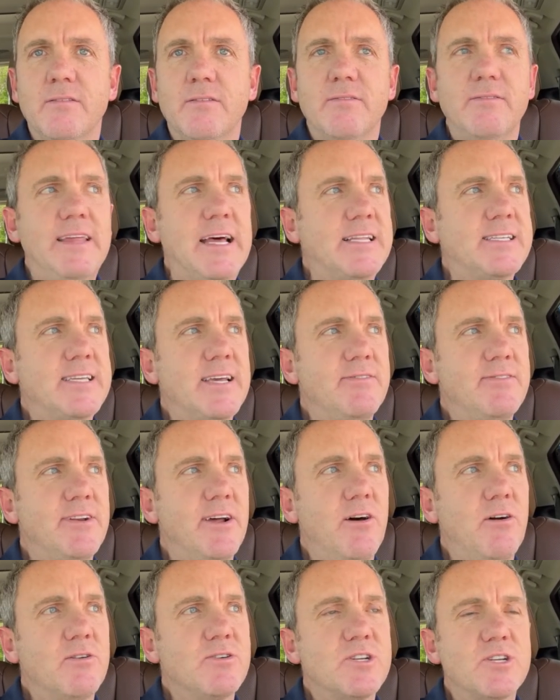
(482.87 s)
That
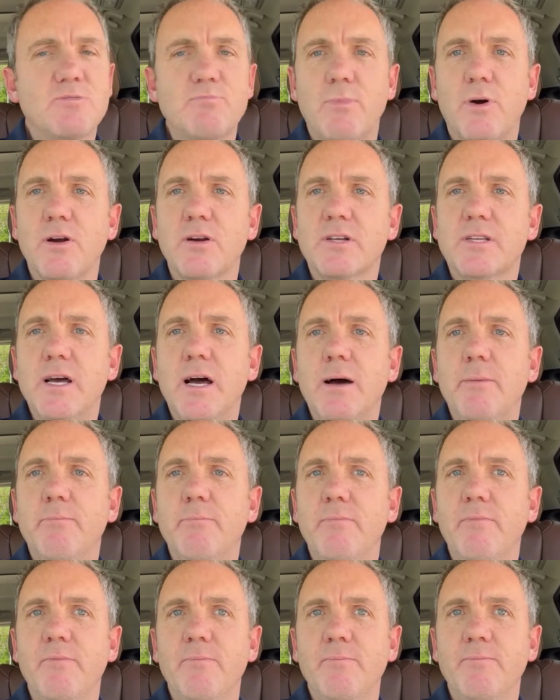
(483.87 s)
$7 is marked up.
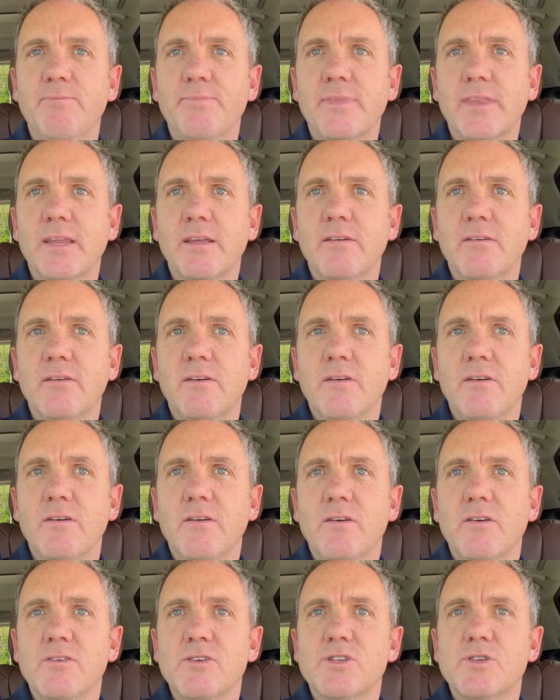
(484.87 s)

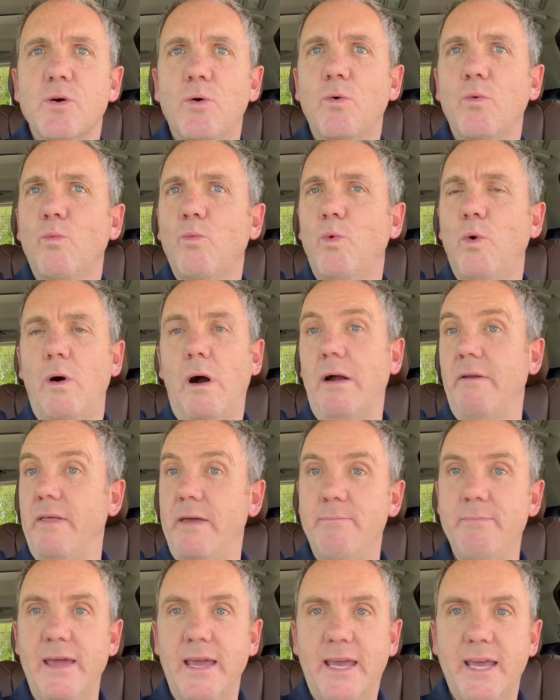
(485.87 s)
So are they
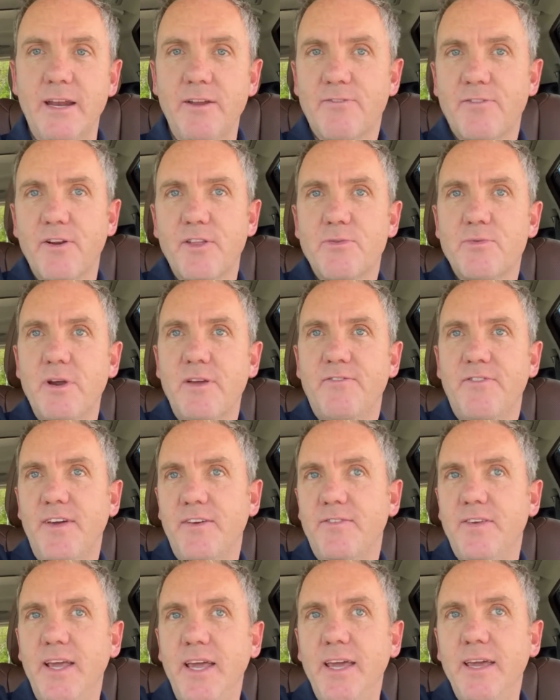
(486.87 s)
making it for
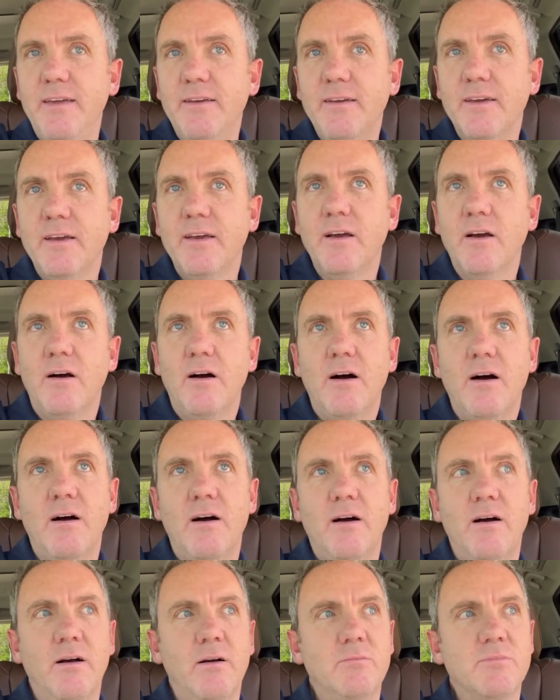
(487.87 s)
$3.50?
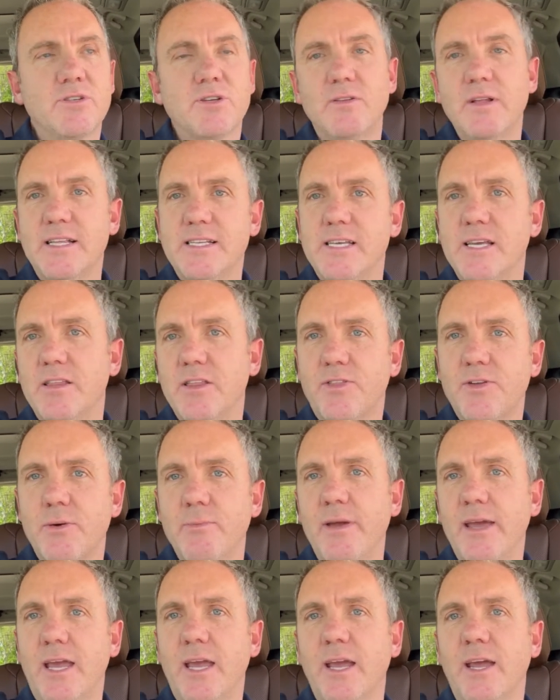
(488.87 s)
So let's say that they're
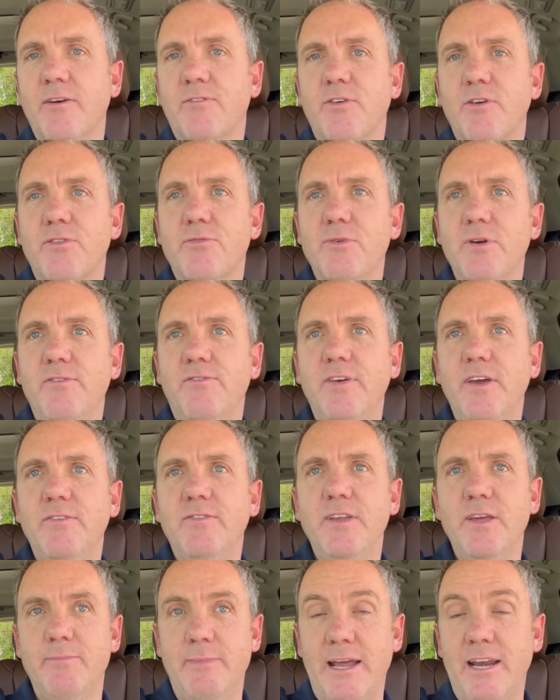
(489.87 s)
making it for
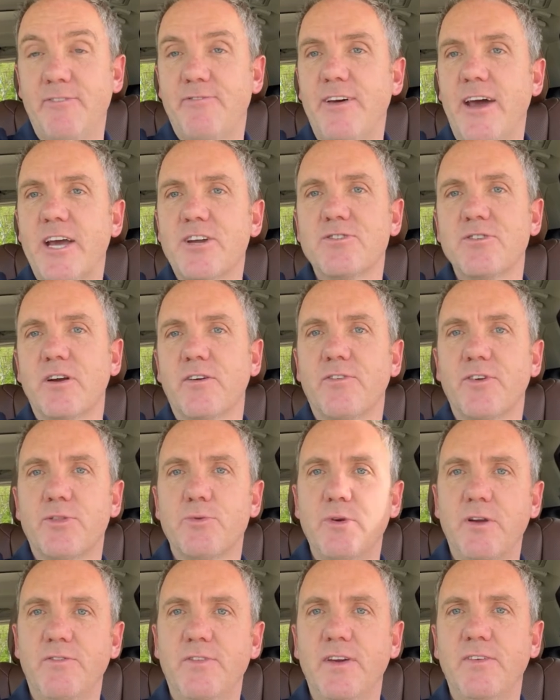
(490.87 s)
$3.50, manufacturing it for
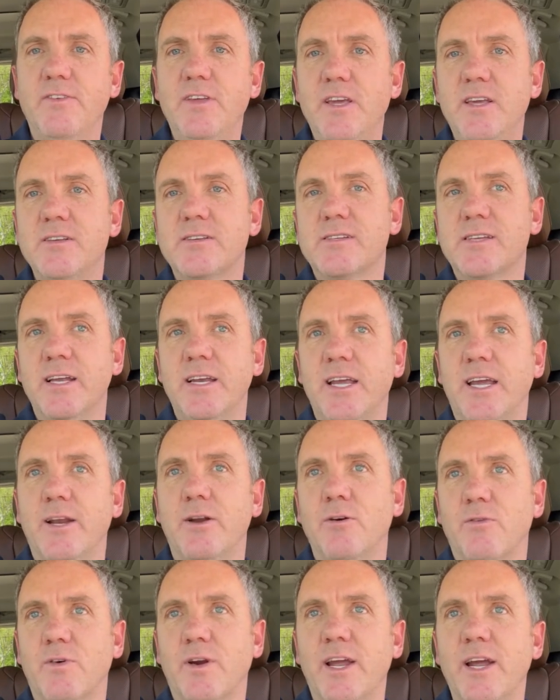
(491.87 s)
$3.50, sending it
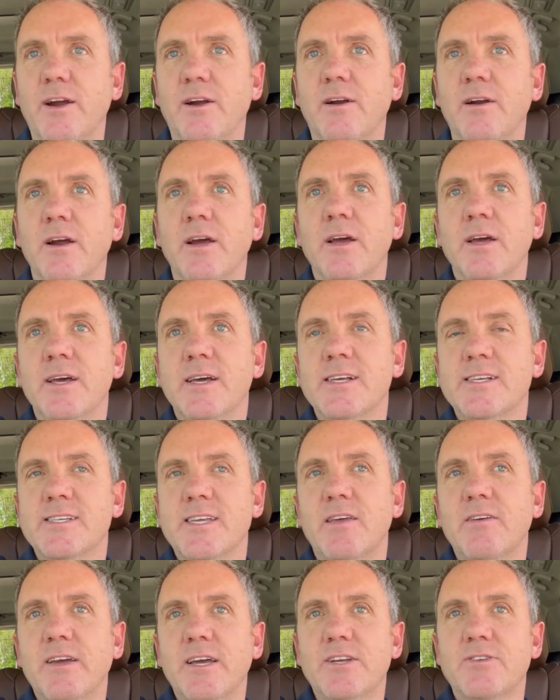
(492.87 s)
over here,
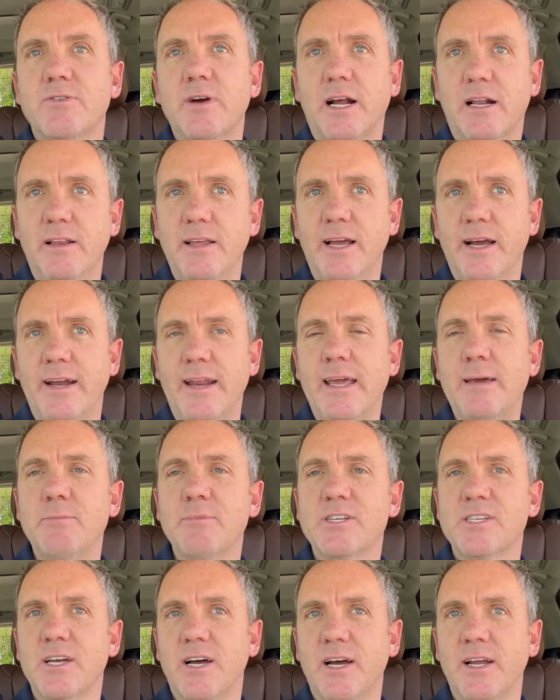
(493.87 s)
selling it directly on
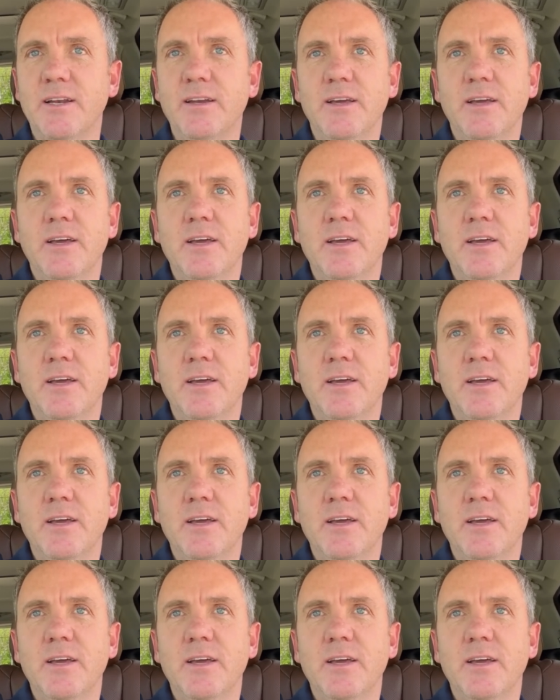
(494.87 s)
Amazon.